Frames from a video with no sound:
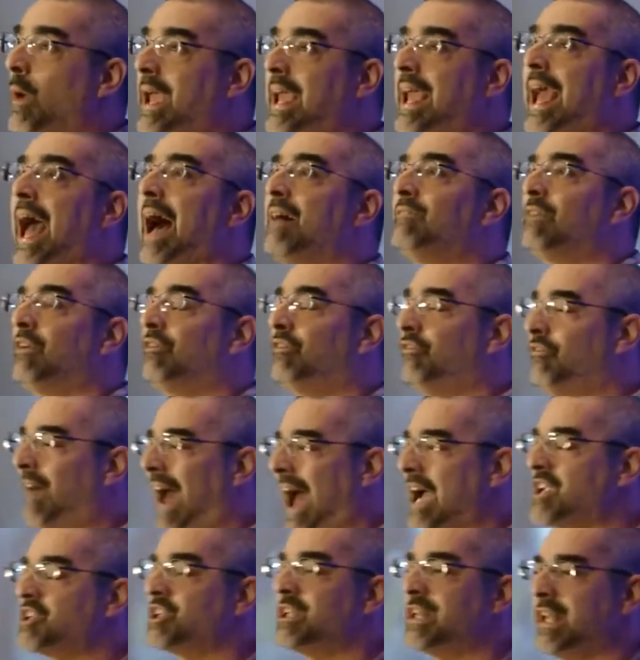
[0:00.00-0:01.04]
we have a
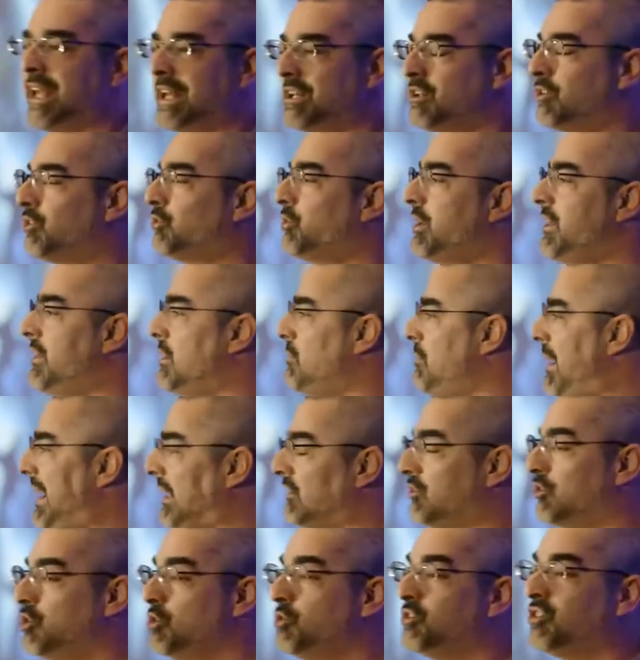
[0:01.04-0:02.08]
fashion industry that
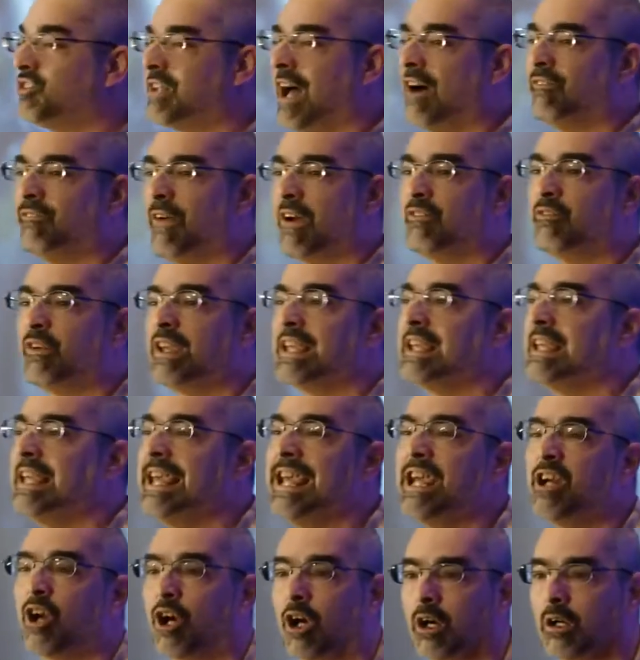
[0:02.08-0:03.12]
makes new stuff every
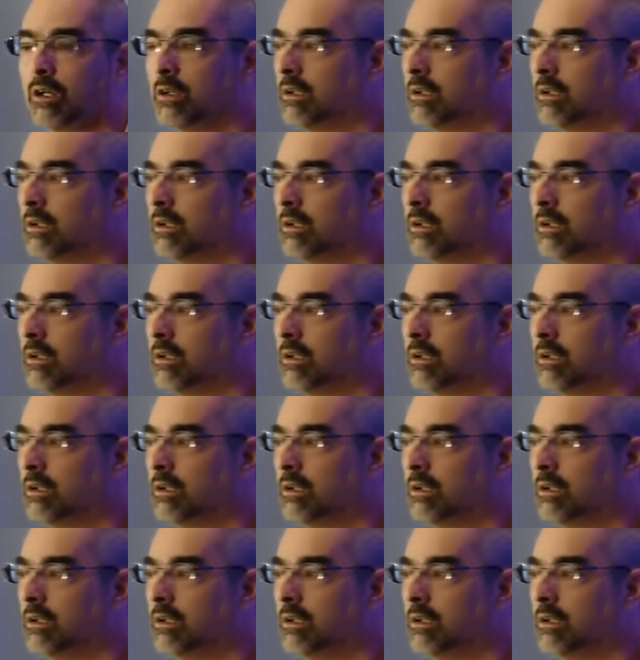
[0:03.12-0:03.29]
year.